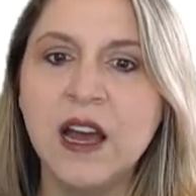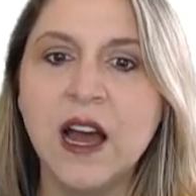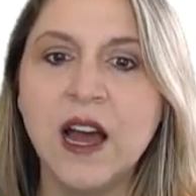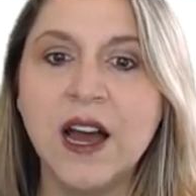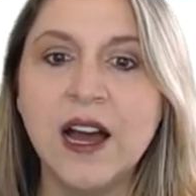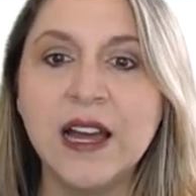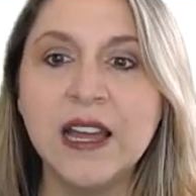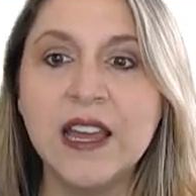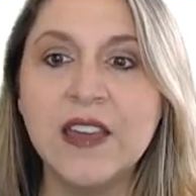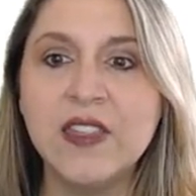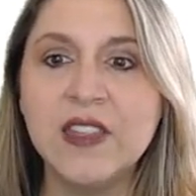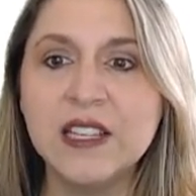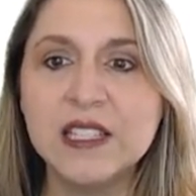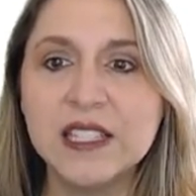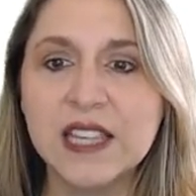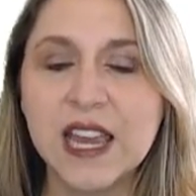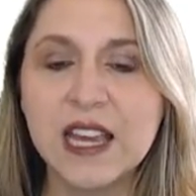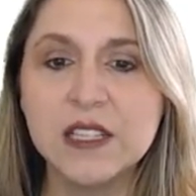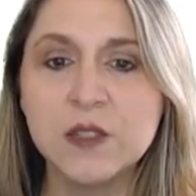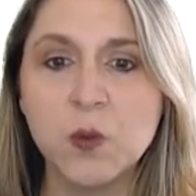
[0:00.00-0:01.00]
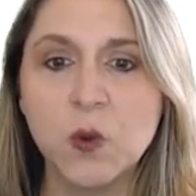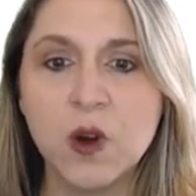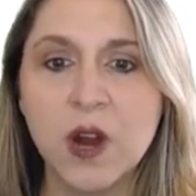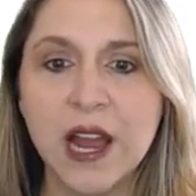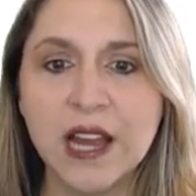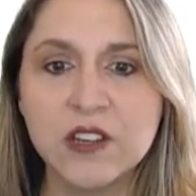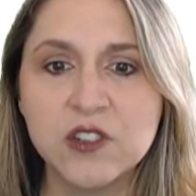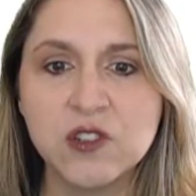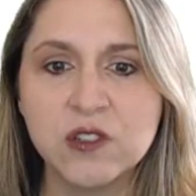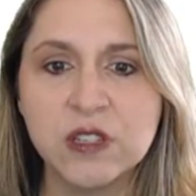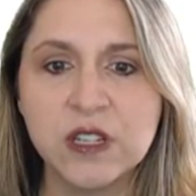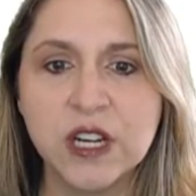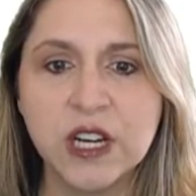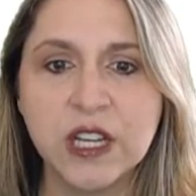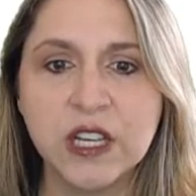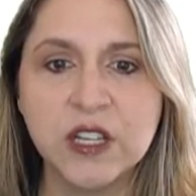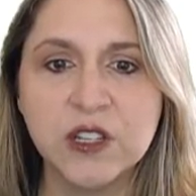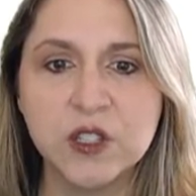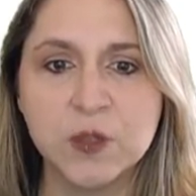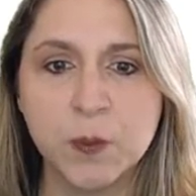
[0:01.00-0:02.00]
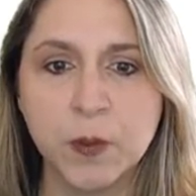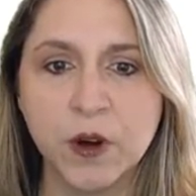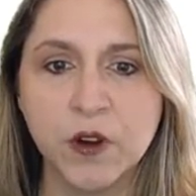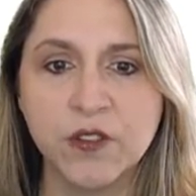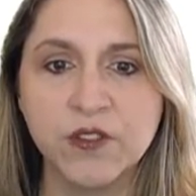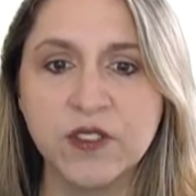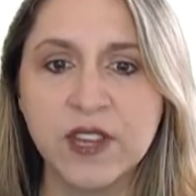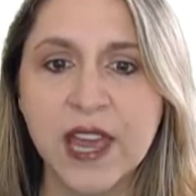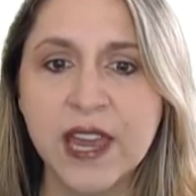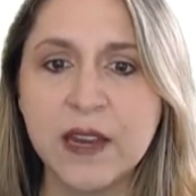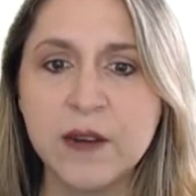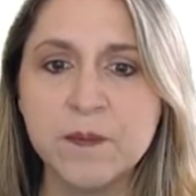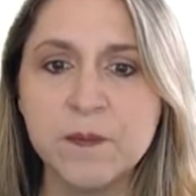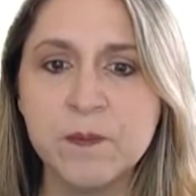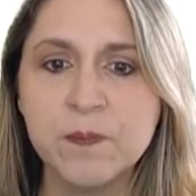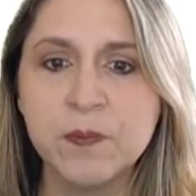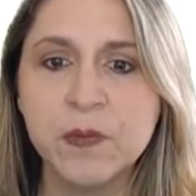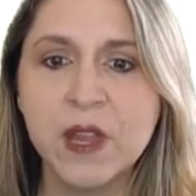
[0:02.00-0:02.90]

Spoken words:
In this case, we're actually going to use birth date.